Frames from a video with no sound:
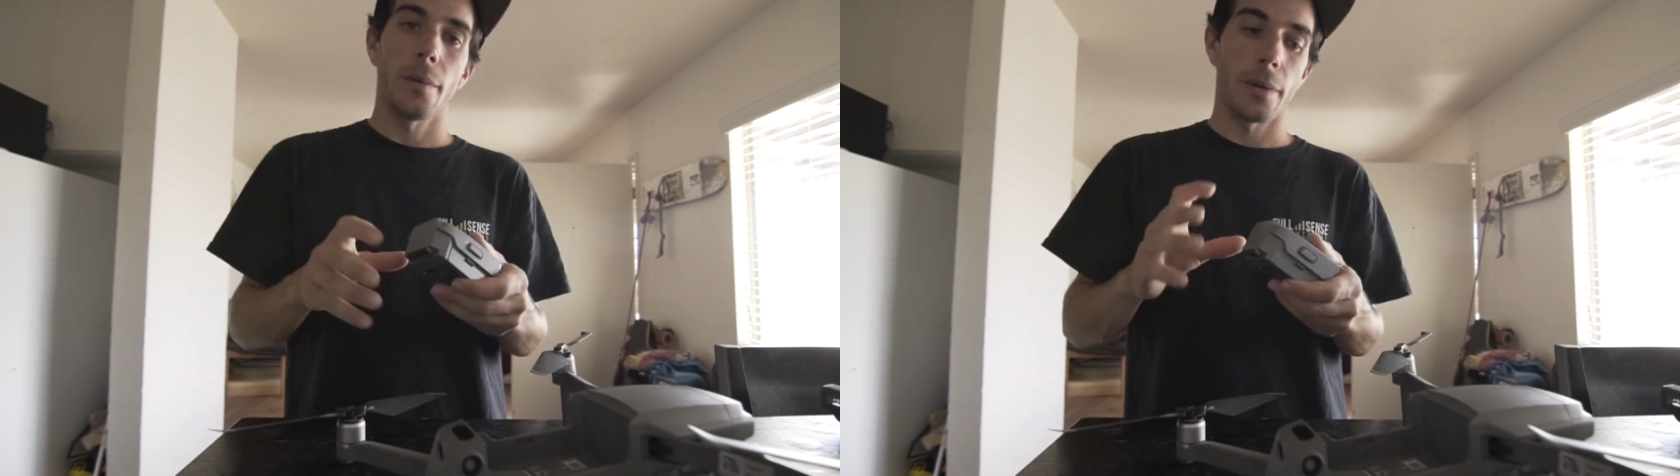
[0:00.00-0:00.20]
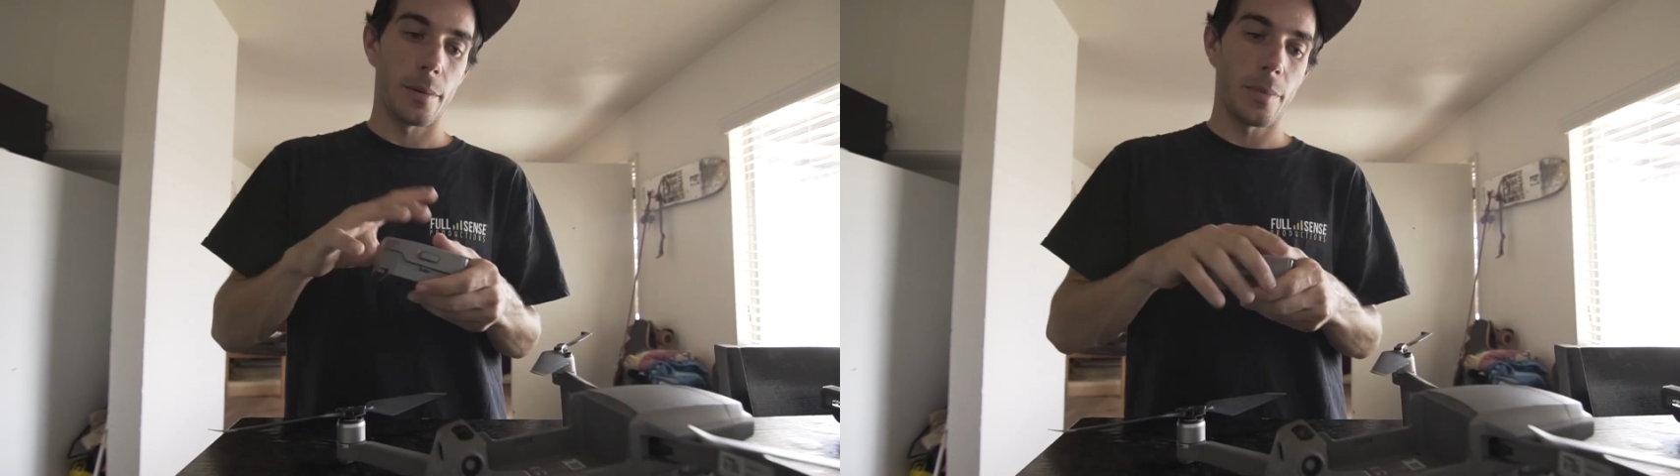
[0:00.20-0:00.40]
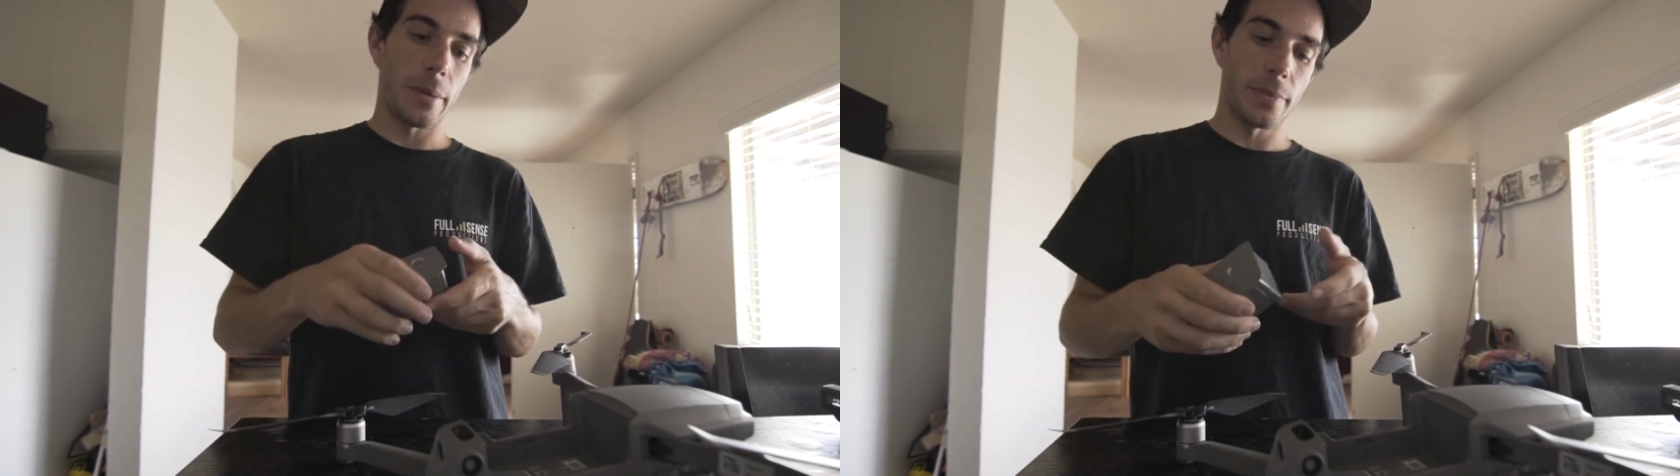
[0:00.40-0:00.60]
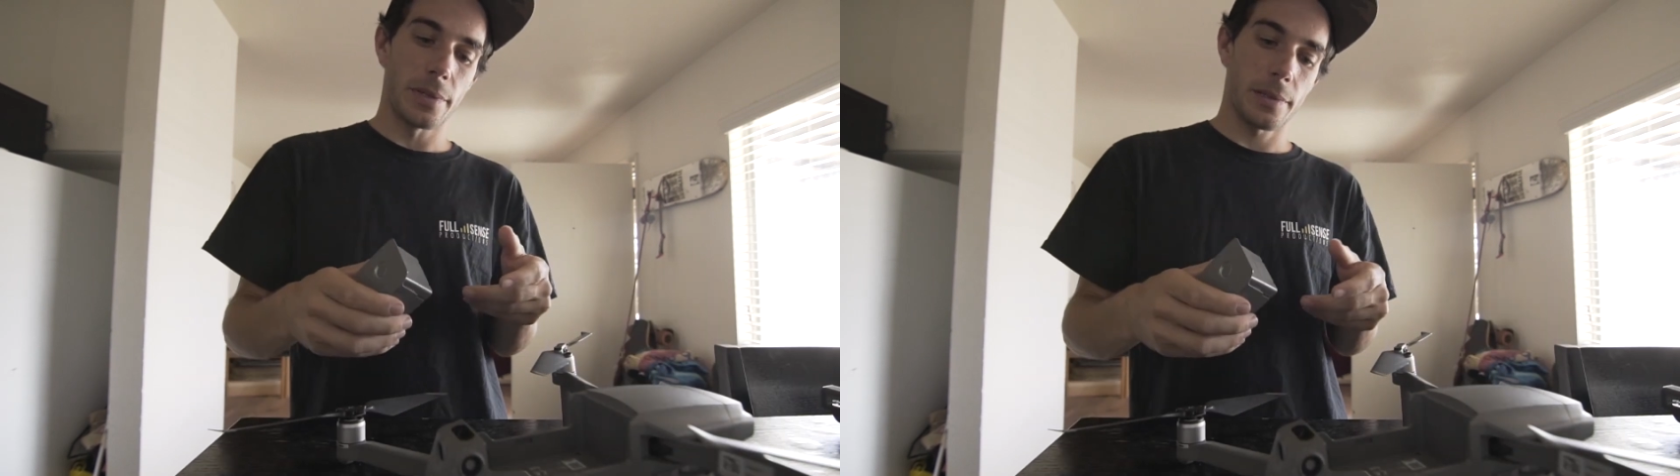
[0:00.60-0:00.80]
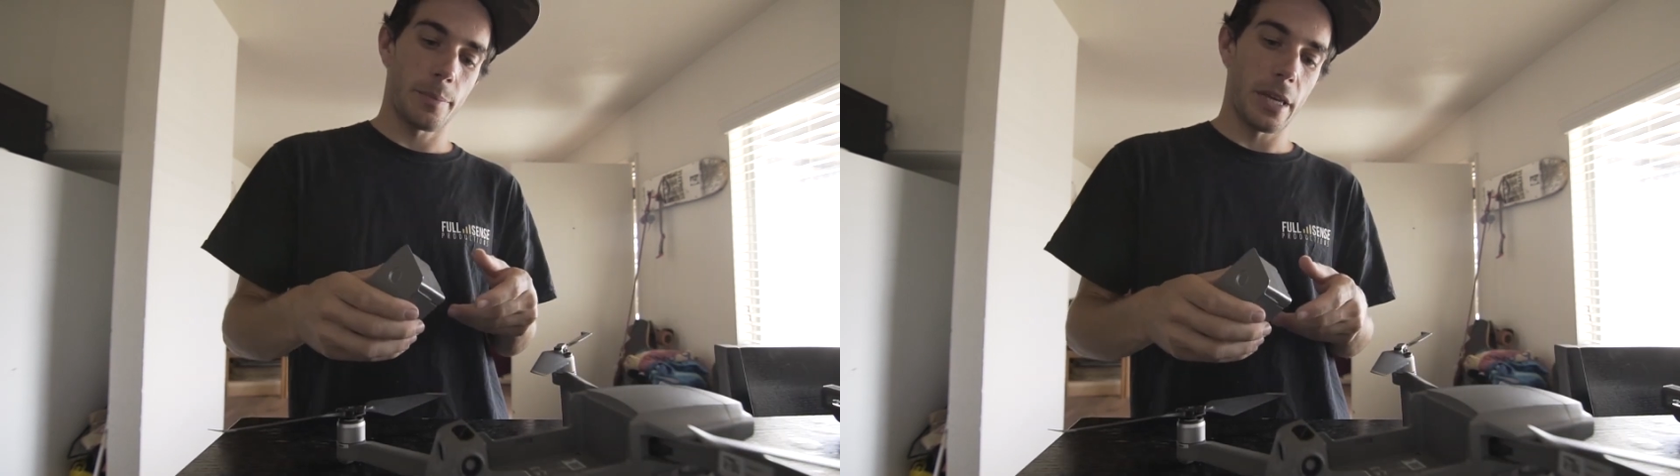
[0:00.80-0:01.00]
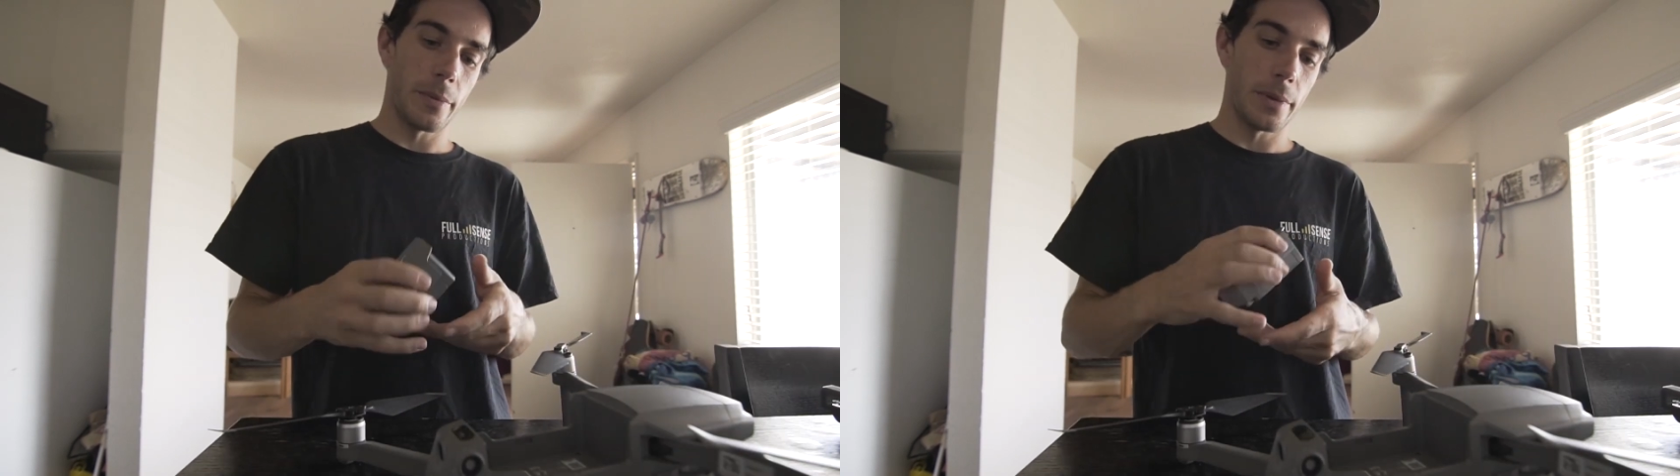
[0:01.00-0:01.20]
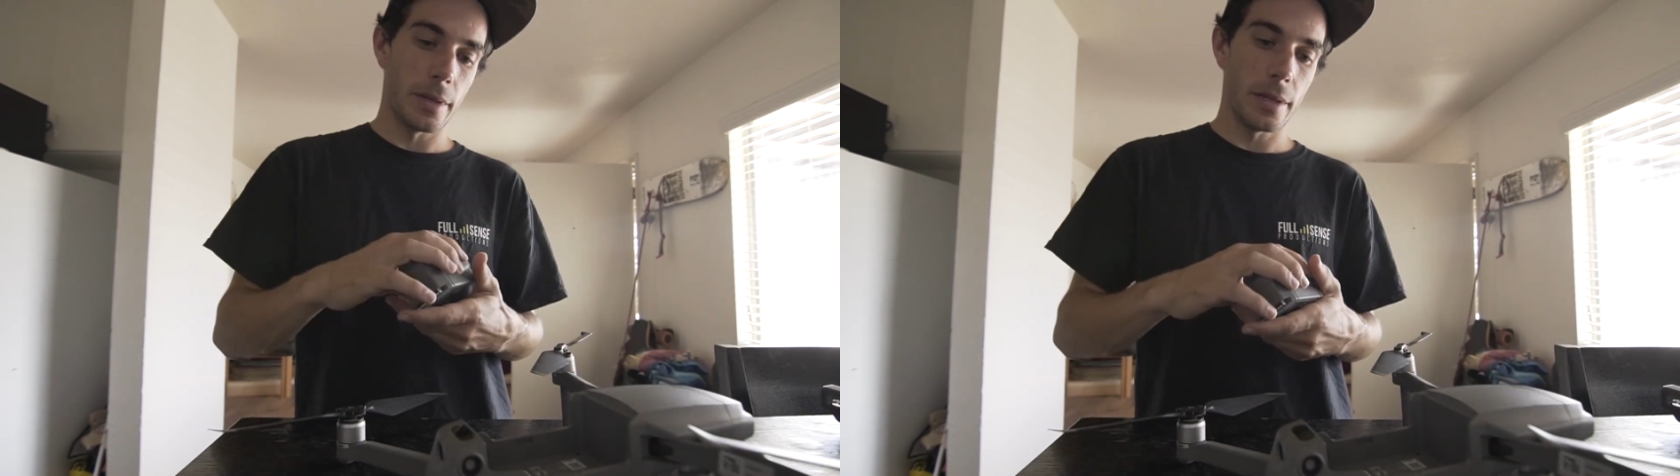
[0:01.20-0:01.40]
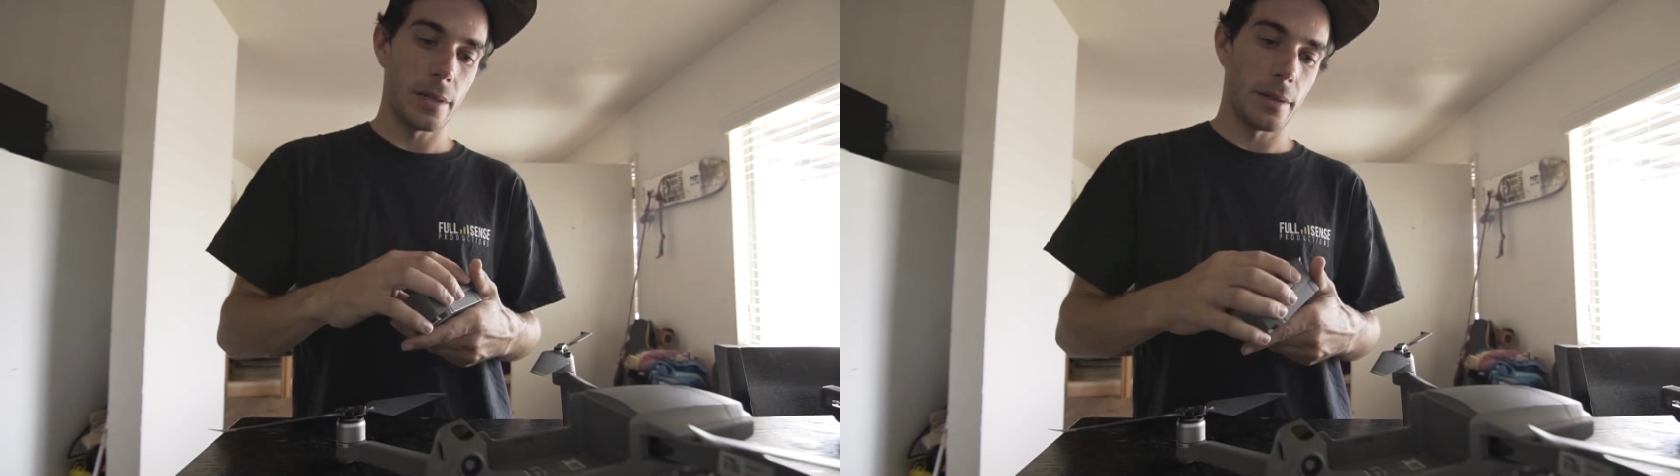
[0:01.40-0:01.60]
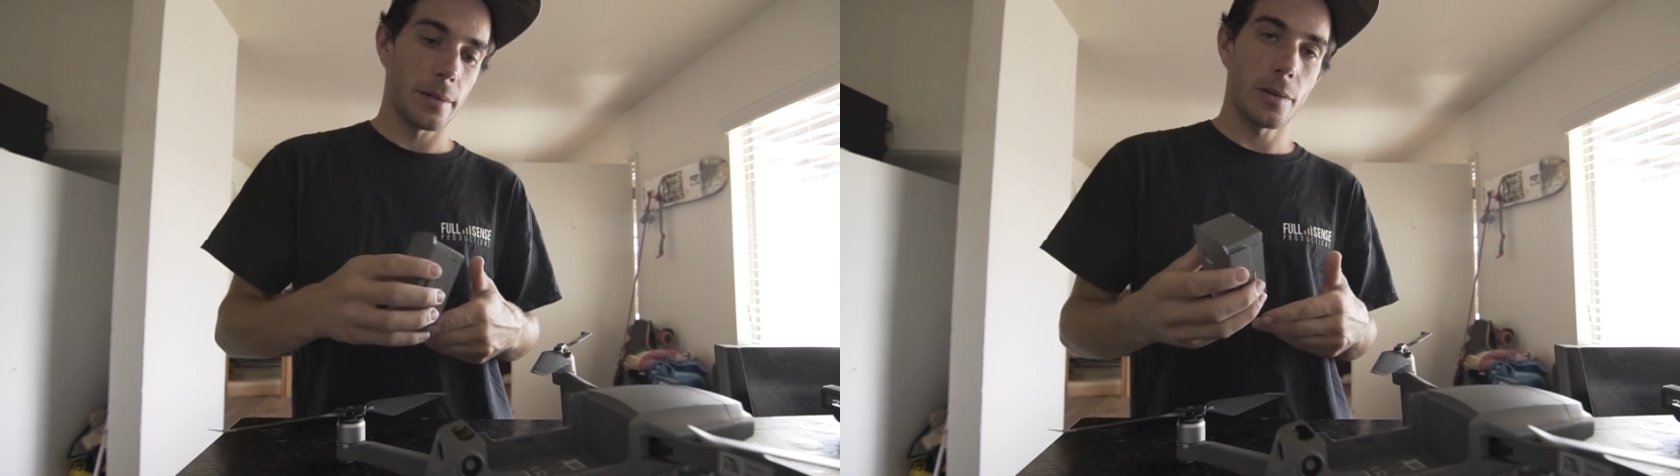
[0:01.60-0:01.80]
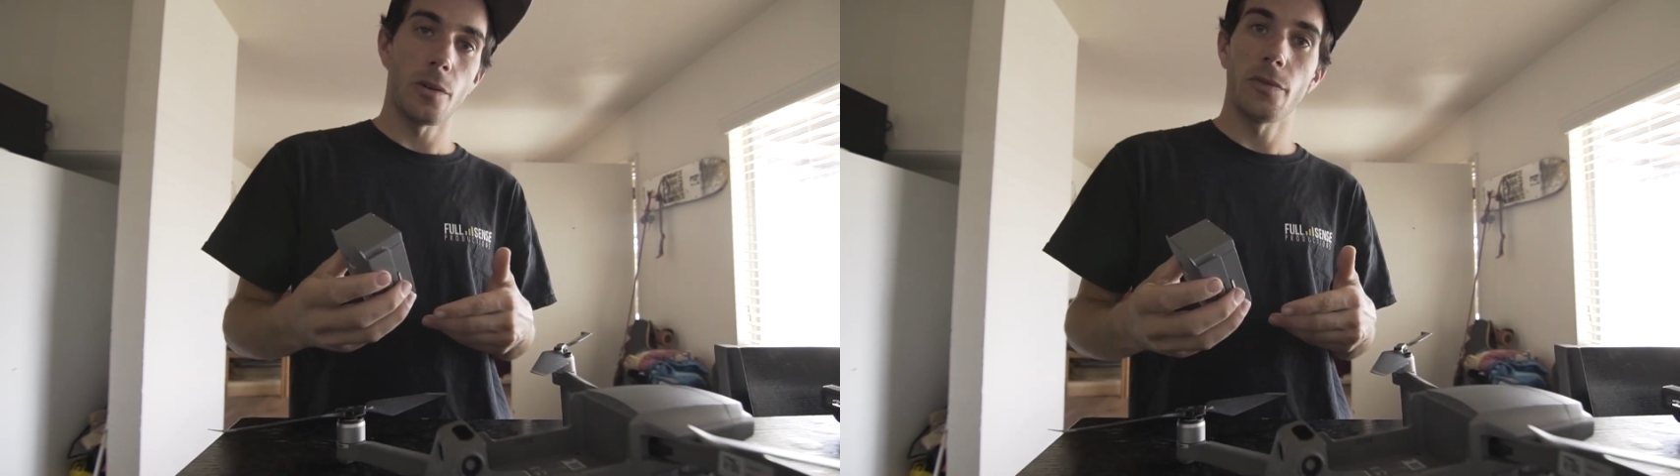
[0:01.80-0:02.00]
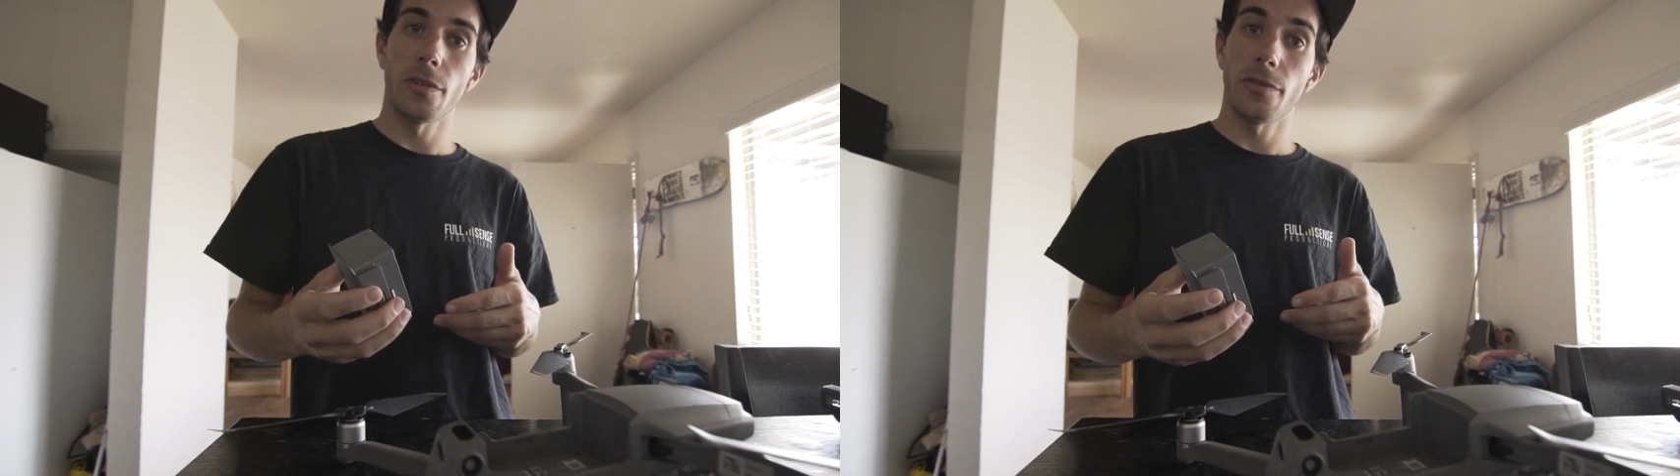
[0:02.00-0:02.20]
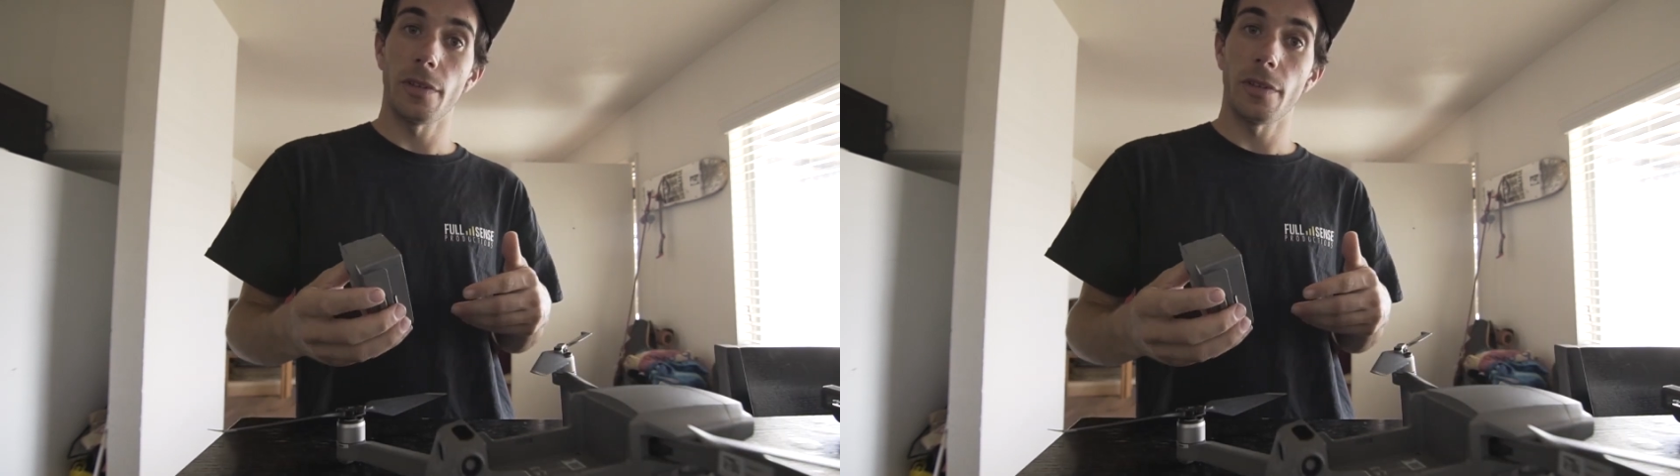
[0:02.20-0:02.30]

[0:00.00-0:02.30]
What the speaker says: we're gonna pop this baby in and go for a